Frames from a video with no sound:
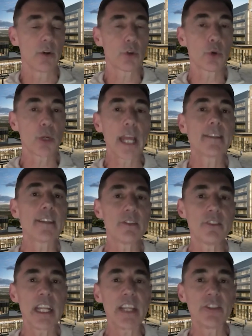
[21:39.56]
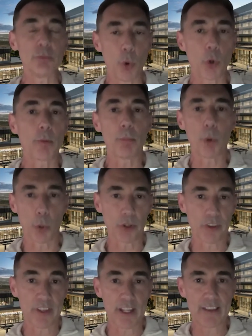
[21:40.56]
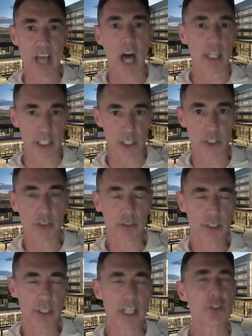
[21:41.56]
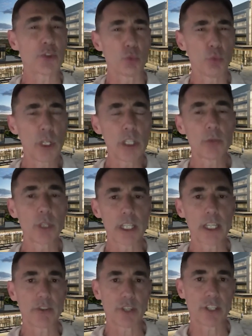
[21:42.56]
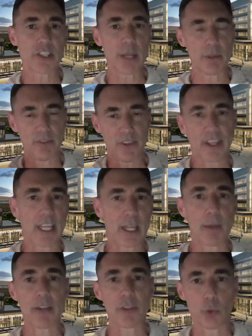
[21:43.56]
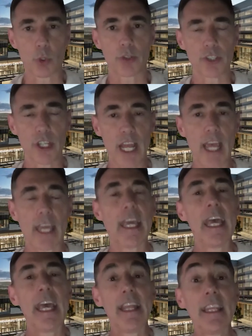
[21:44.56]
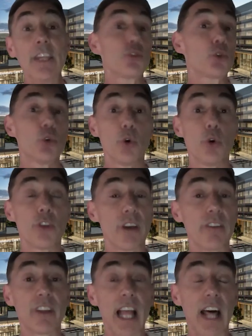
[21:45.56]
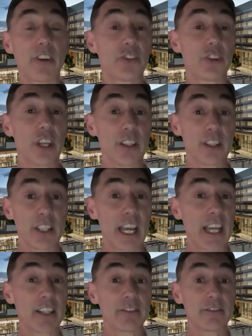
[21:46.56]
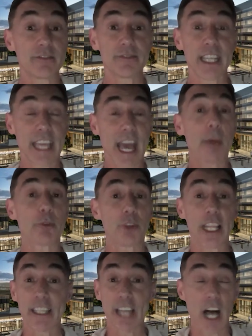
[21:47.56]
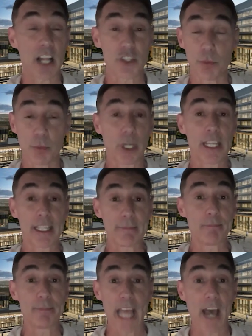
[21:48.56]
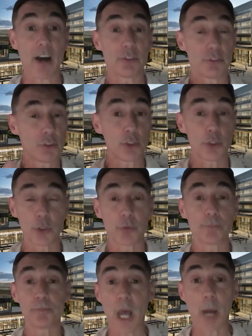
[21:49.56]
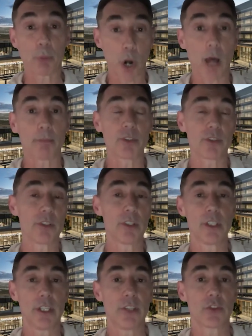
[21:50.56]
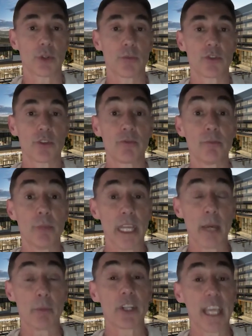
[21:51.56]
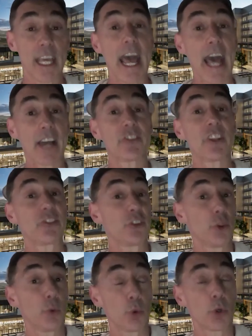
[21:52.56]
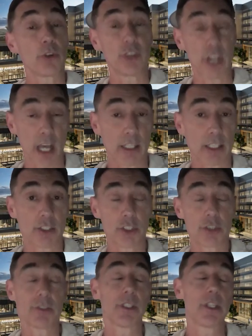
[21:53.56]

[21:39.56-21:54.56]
creativity is more important than knowledge. And it's a really, really interesting statement if you think about the world today. These tools have allowed us to kind of encapsulate knowledge and bring it down to a prompt in terms of being able to get access to the world's knowledge.